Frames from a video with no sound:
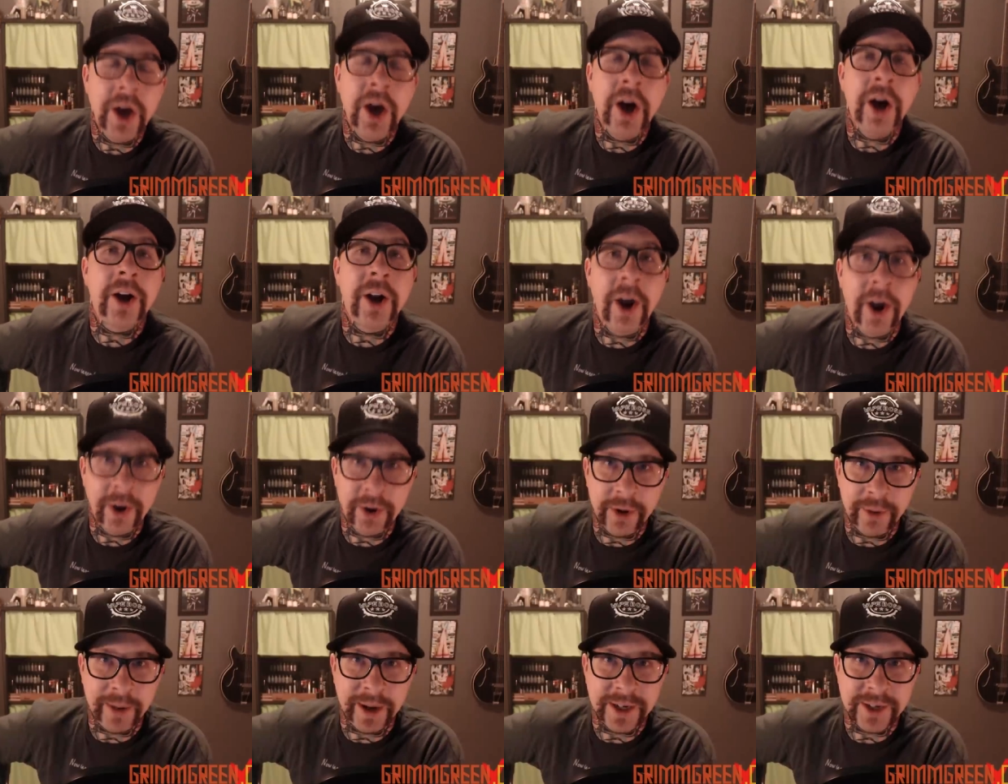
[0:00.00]
a
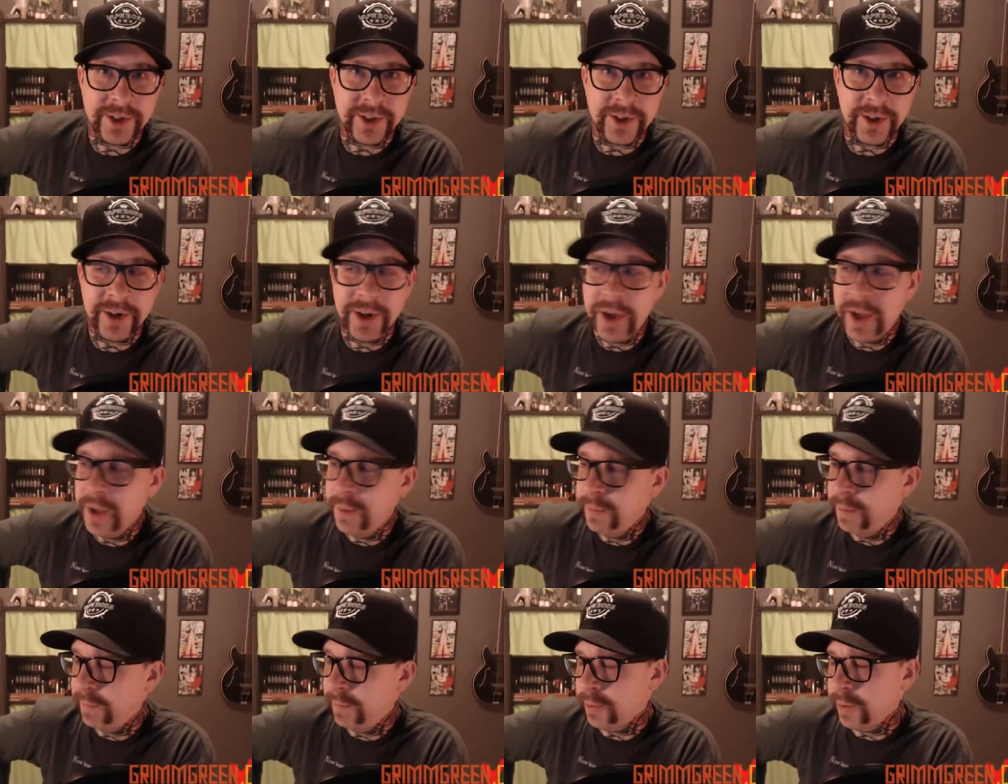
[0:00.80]
cartomizer.
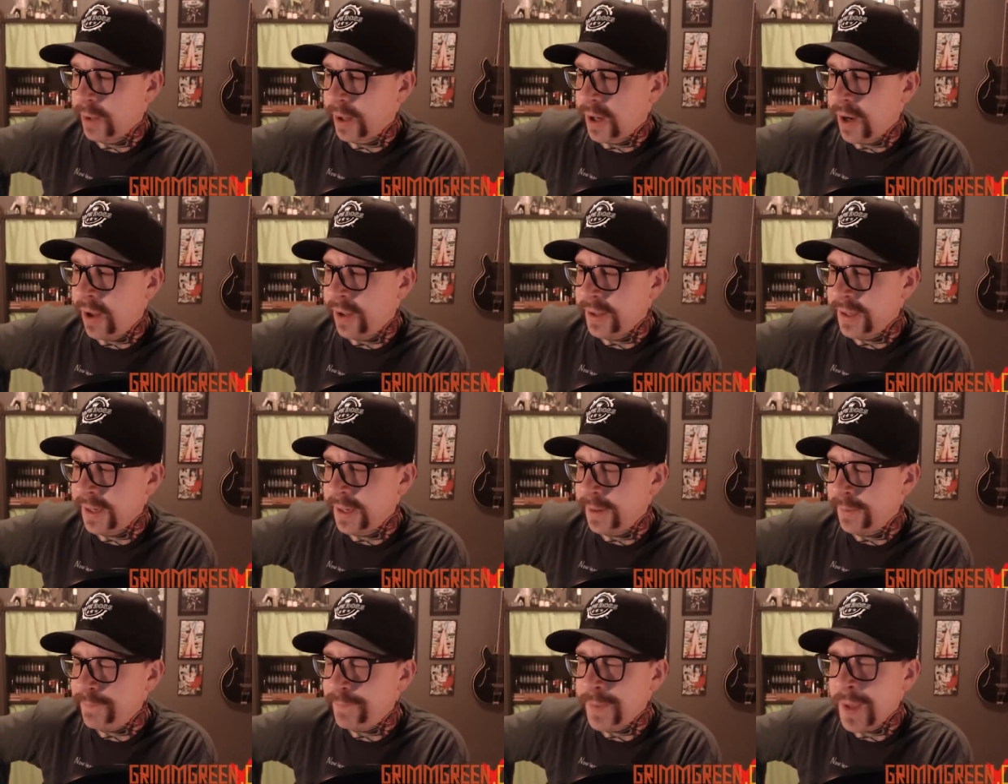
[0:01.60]
People were calling
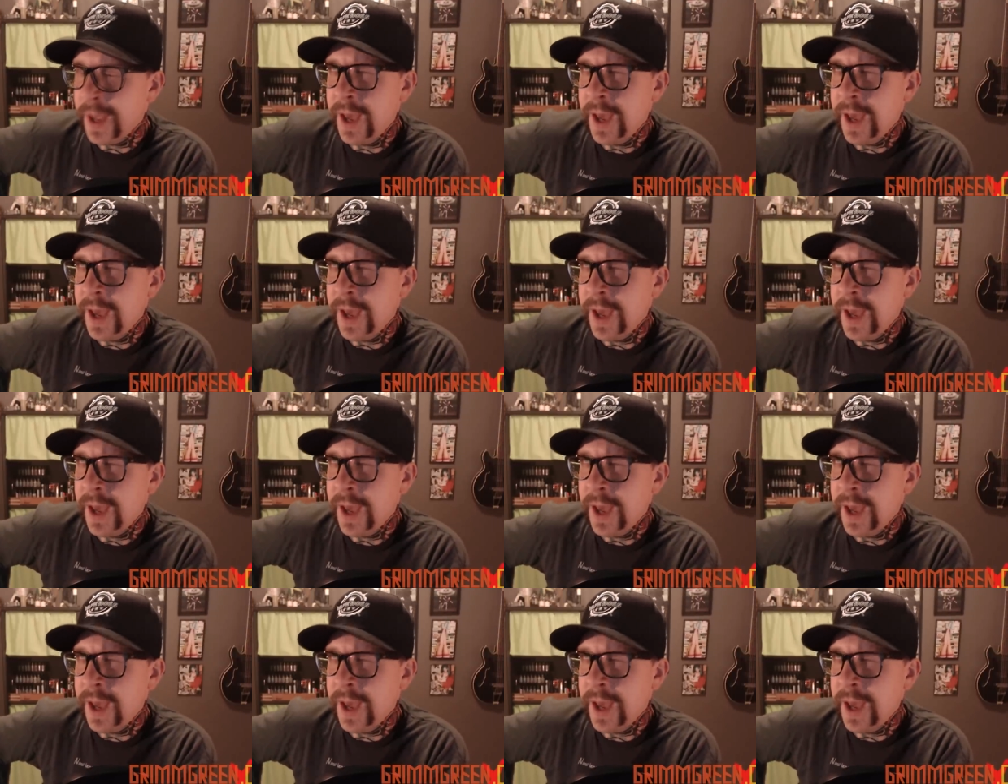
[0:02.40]
them